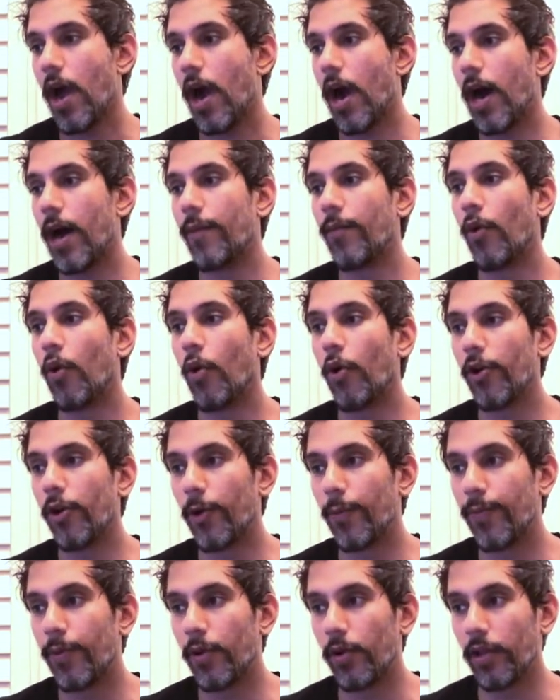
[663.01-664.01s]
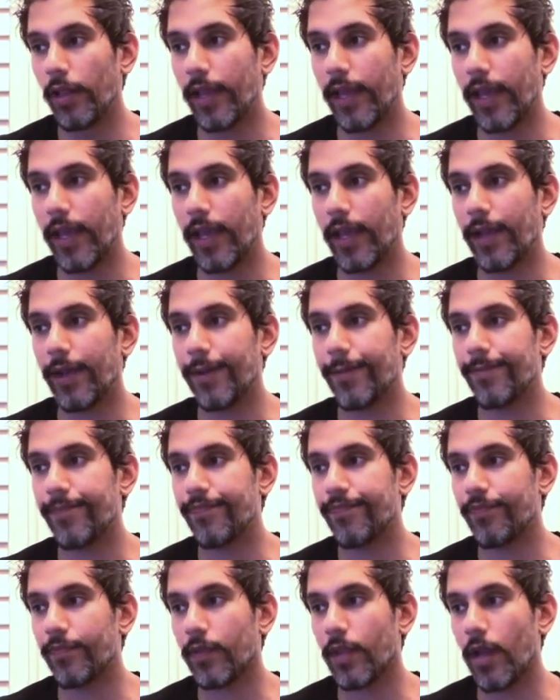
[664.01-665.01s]
Oil pulling,
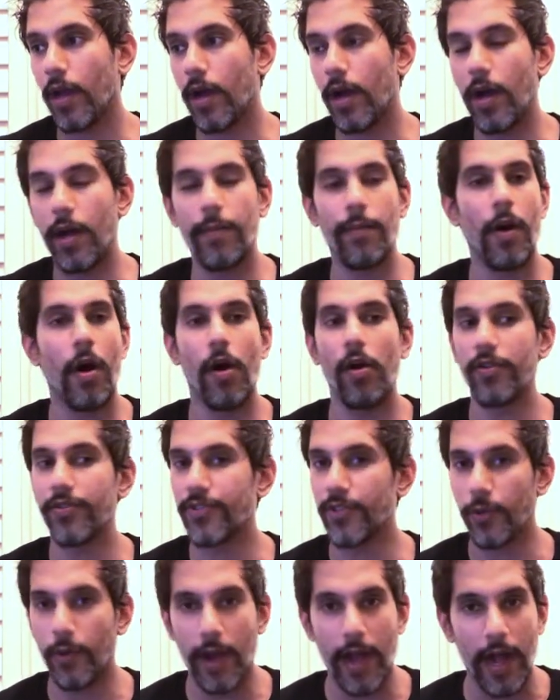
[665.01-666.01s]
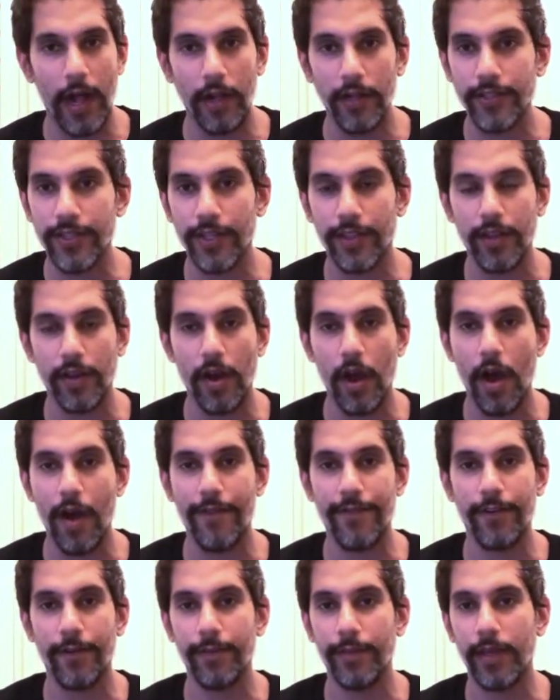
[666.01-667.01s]
also a hell to the gnaw
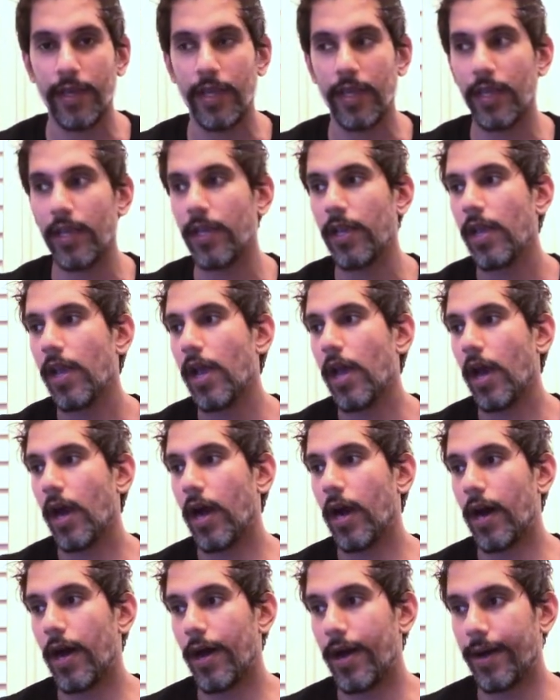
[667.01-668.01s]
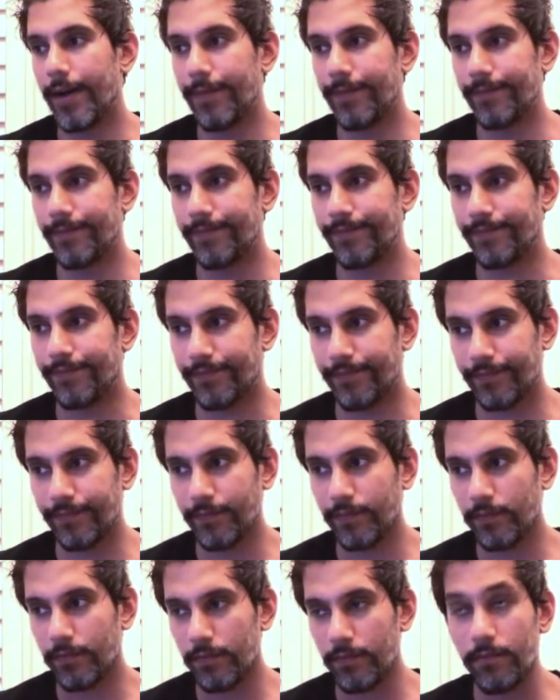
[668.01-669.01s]
for me. Coconut
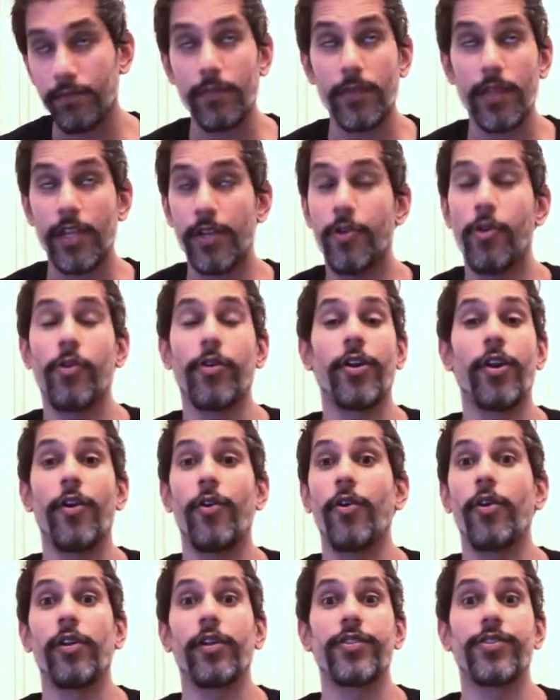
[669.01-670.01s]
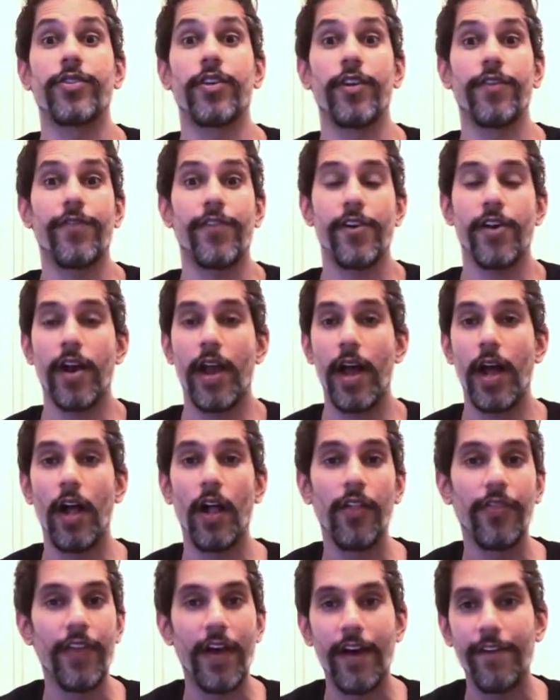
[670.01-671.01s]
oil is good for your
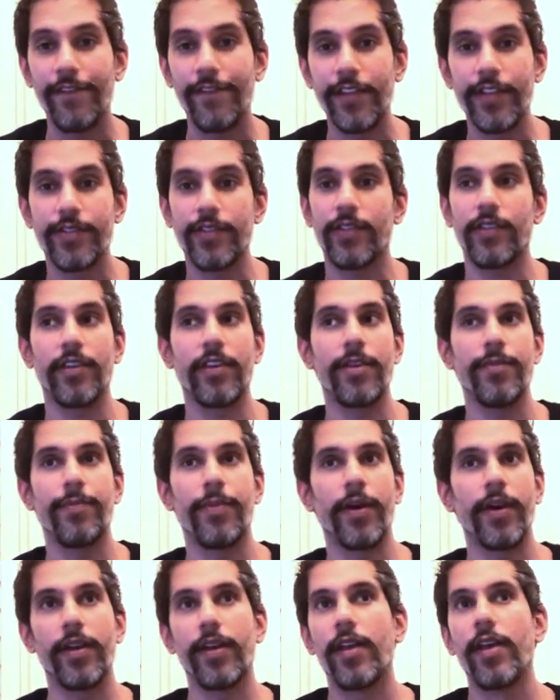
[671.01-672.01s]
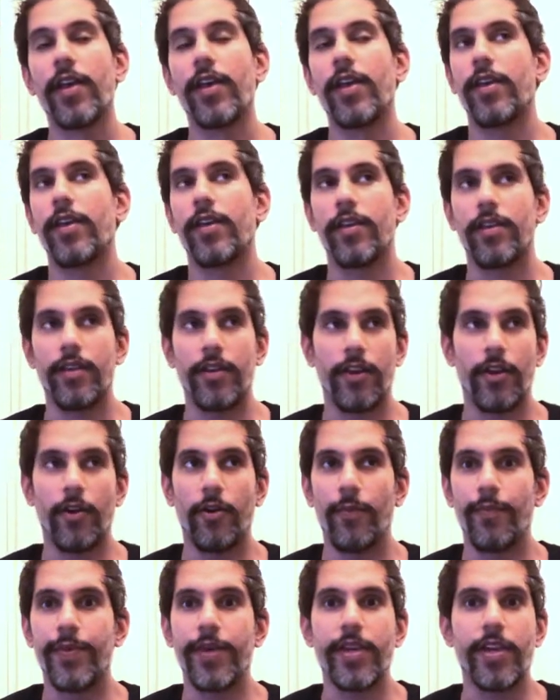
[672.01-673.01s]
health, obviously, but you
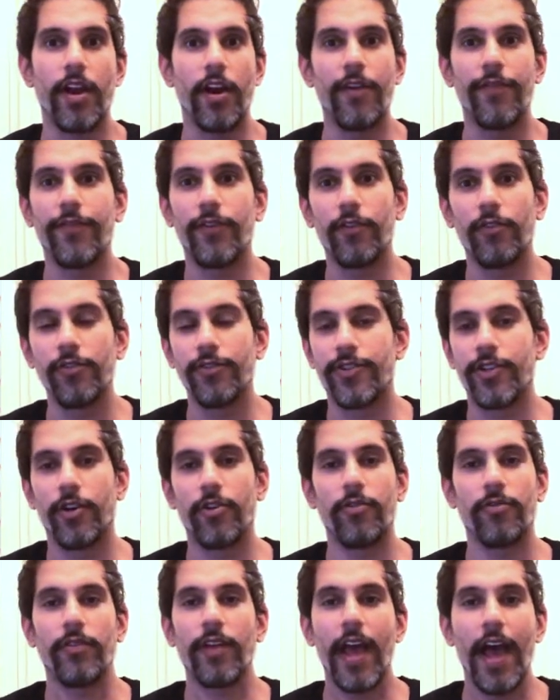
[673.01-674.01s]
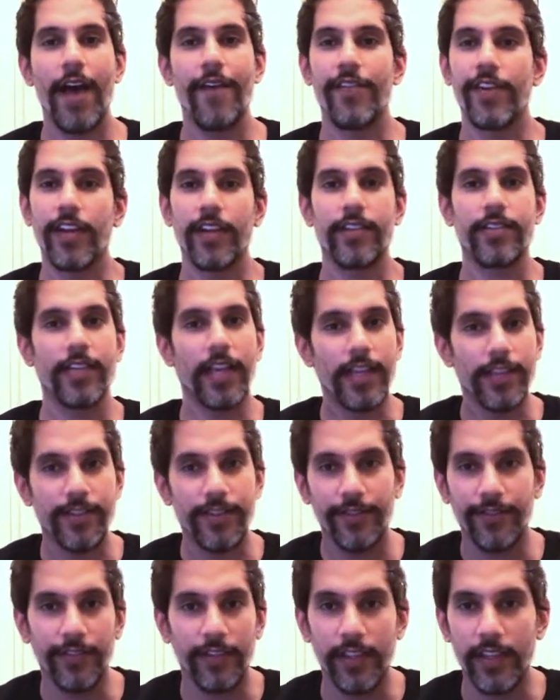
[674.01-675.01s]
know, be careful. Don't have it
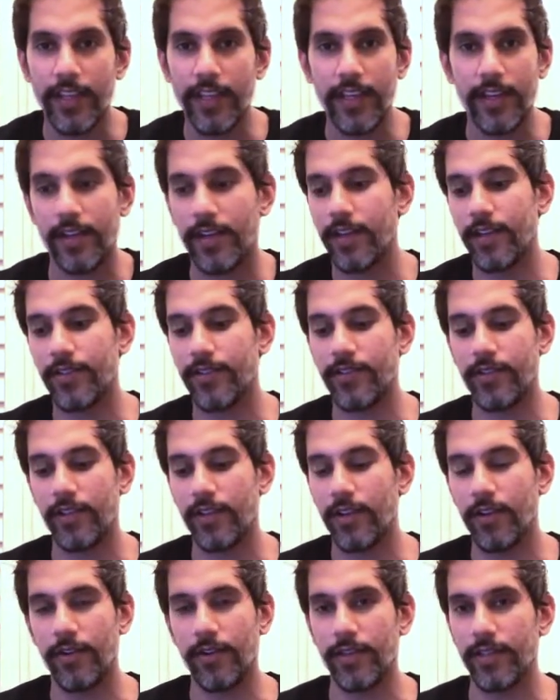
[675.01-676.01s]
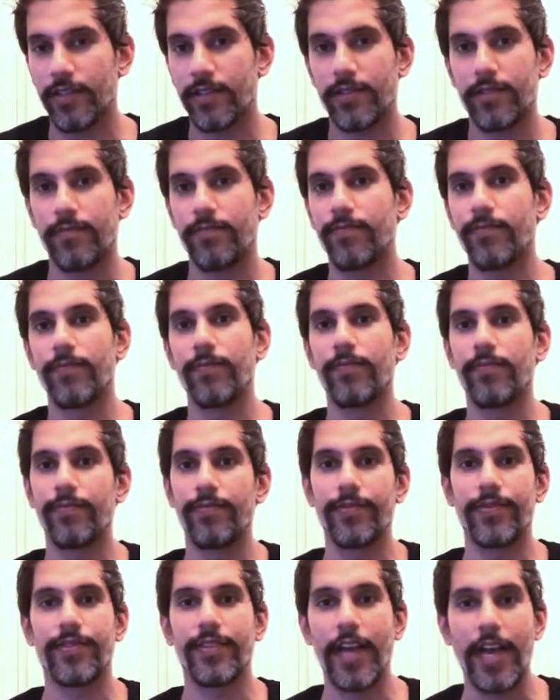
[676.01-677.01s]
excessively, because you know it's
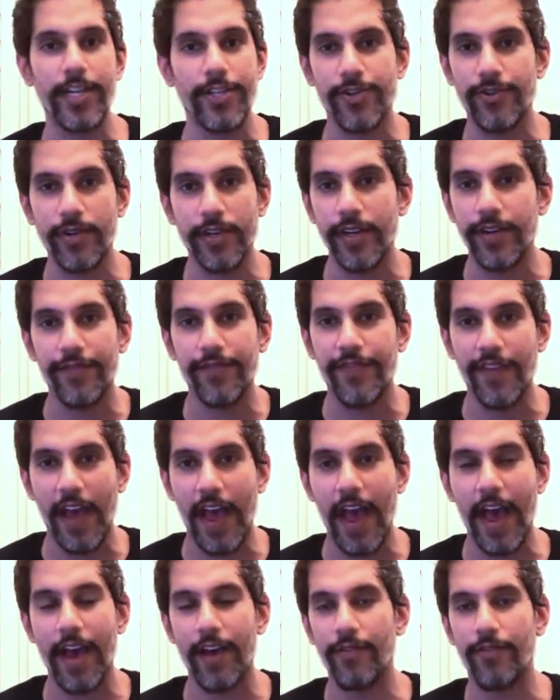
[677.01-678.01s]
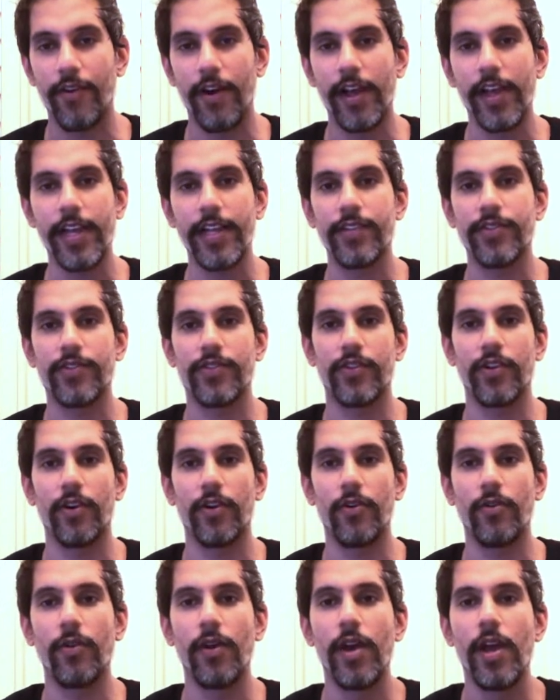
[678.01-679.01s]
saturated fat, right?
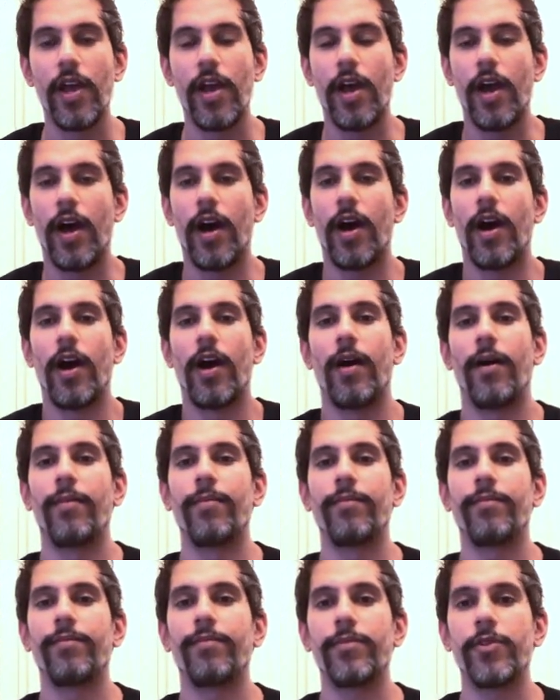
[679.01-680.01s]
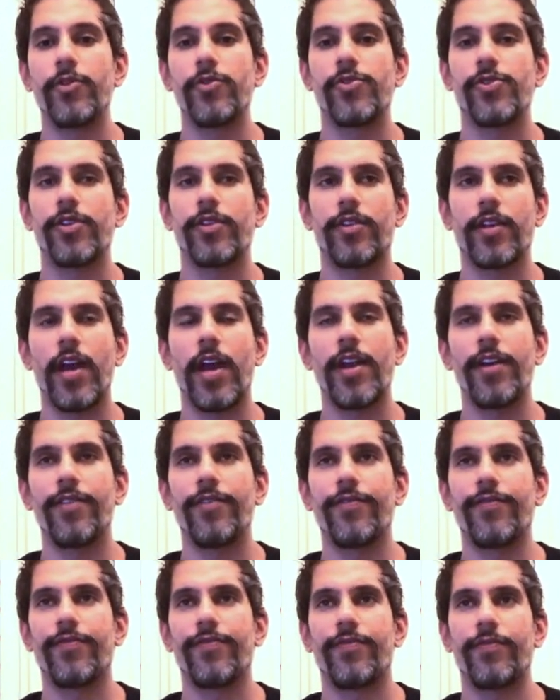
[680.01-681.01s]
So you should kind
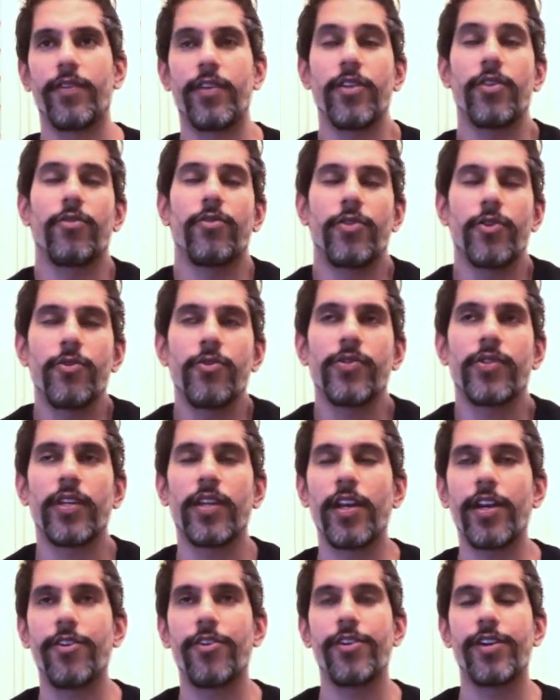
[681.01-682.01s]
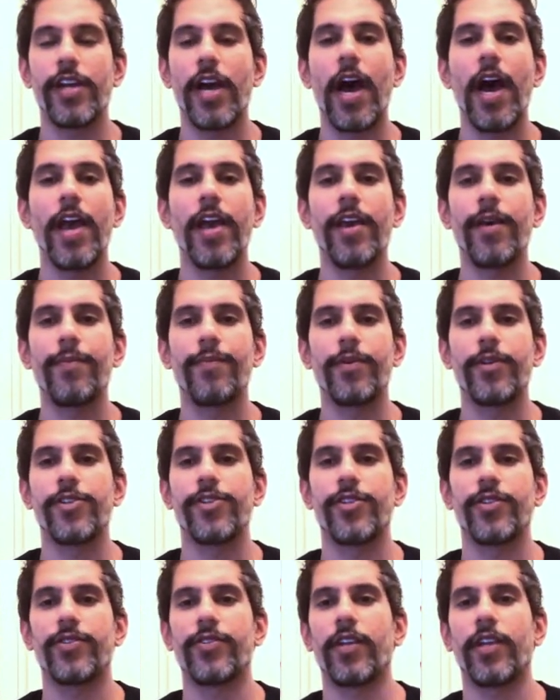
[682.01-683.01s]
of, you know, use it in your diet, but
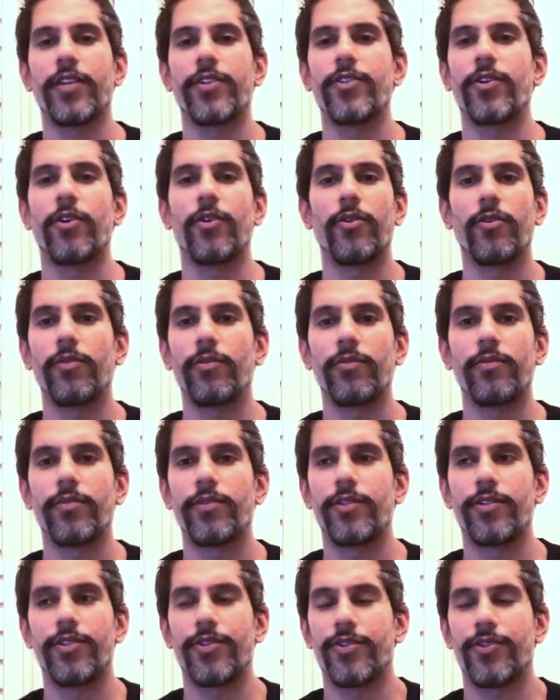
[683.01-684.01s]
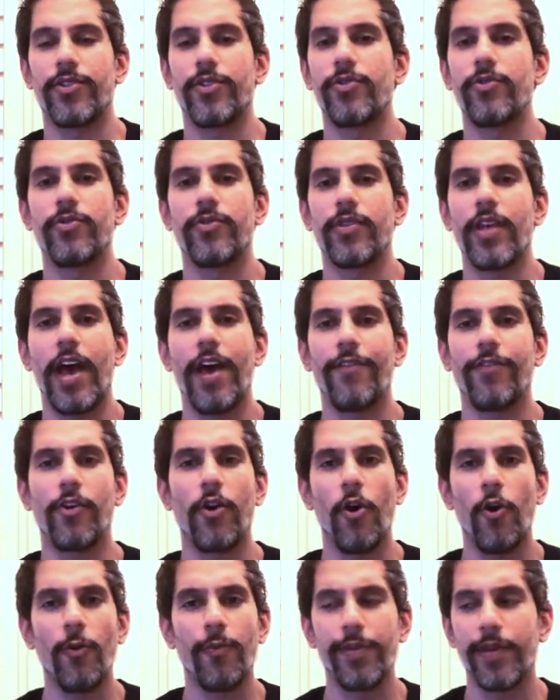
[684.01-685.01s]
just like don't just have
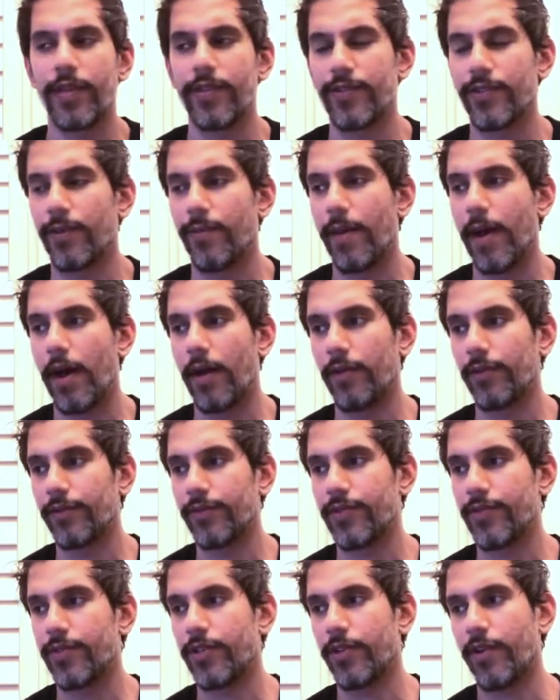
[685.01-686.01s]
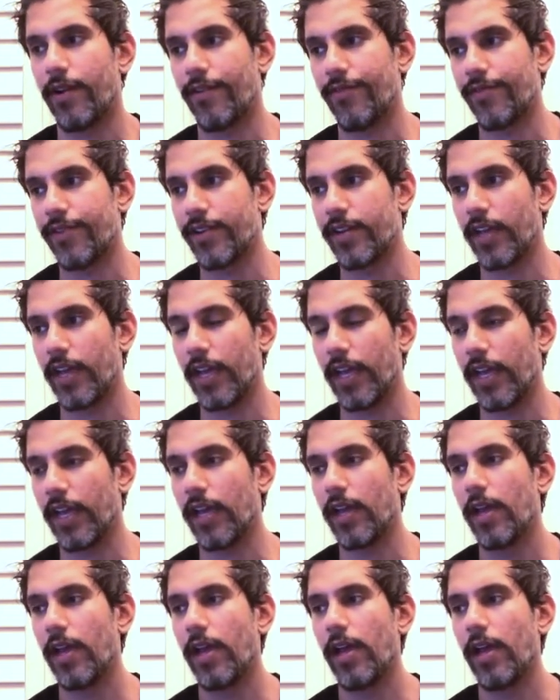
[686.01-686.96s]
copious amounts, you know, every day.